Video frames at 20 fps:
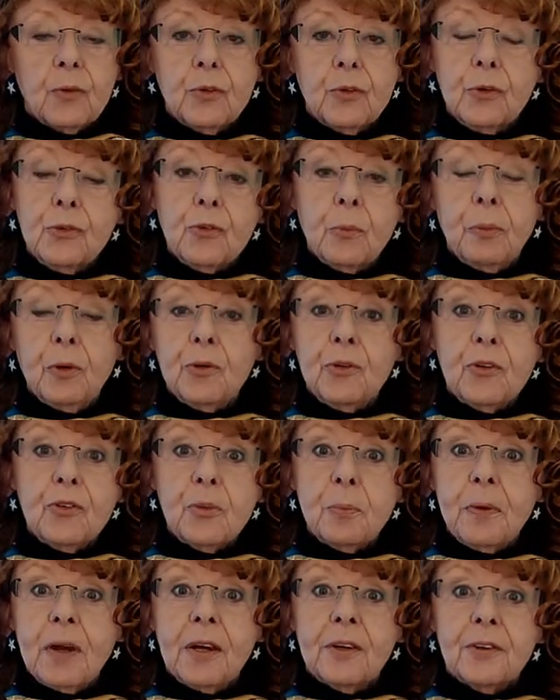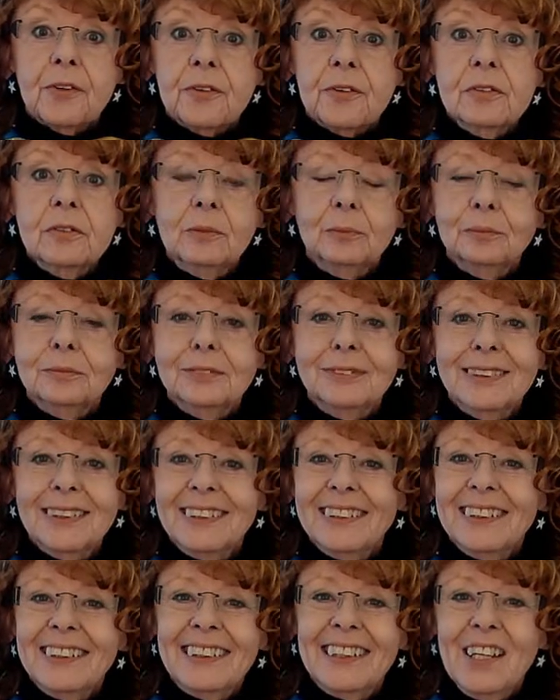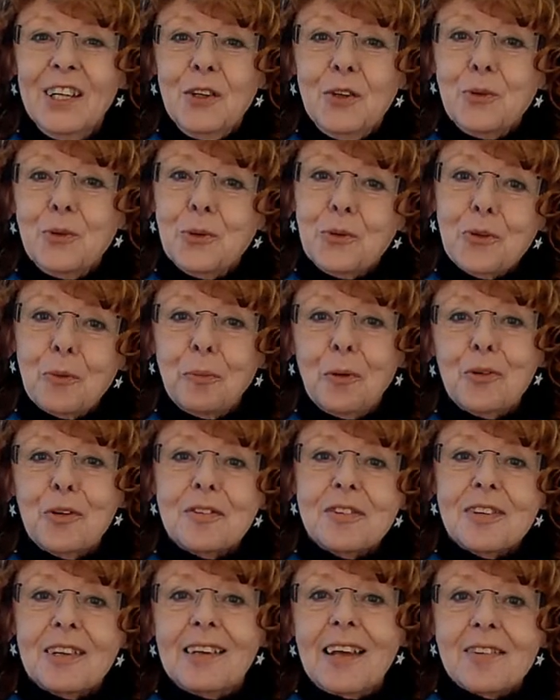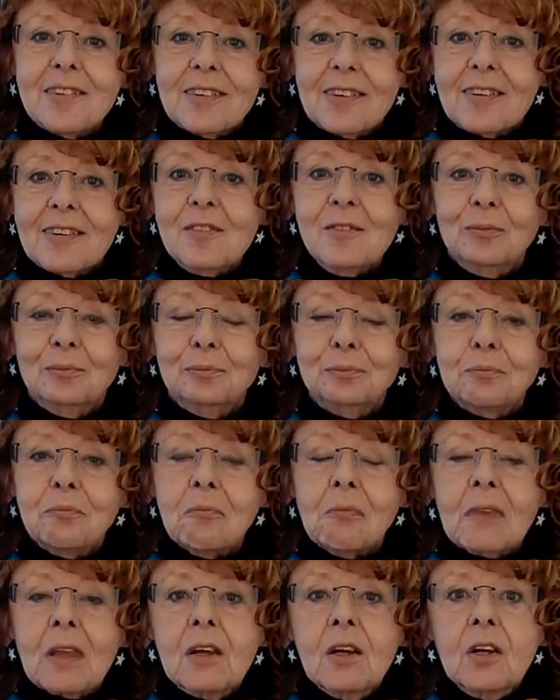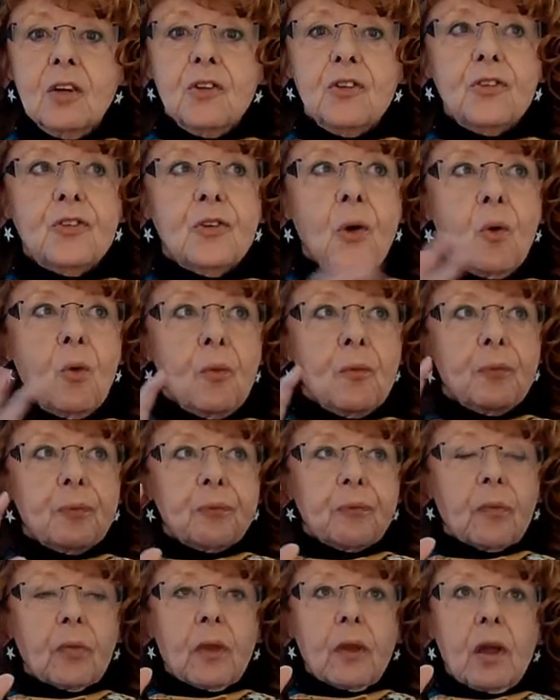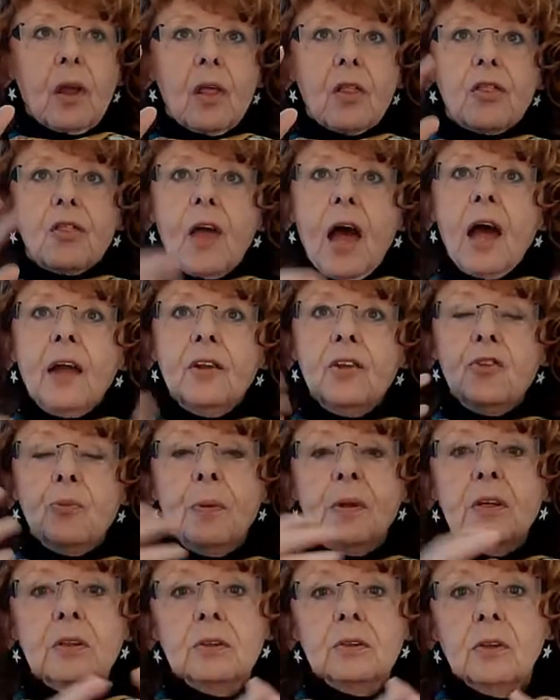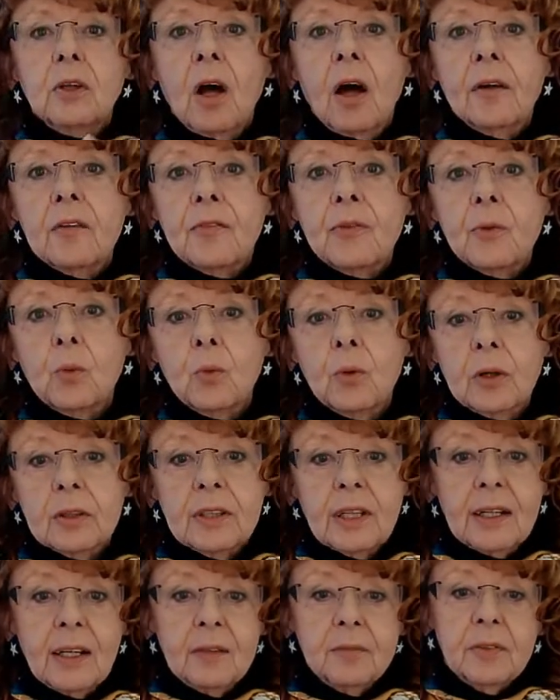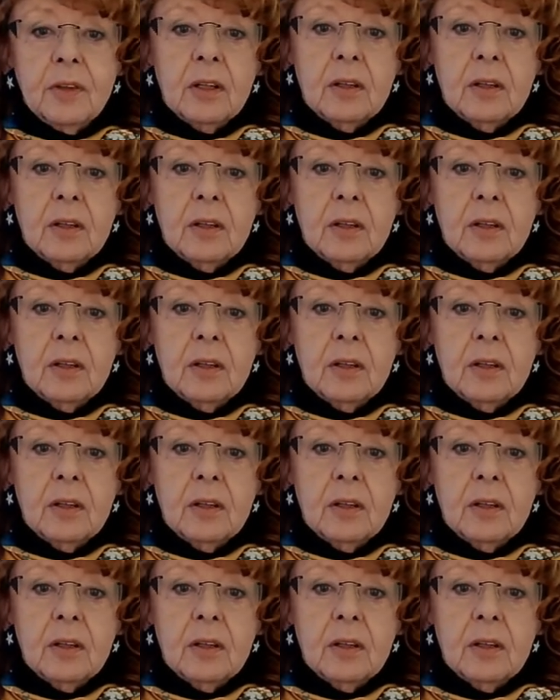you suppose it's a pattern? Do you suppose it's a lesson? So that has been a lot of the work that I've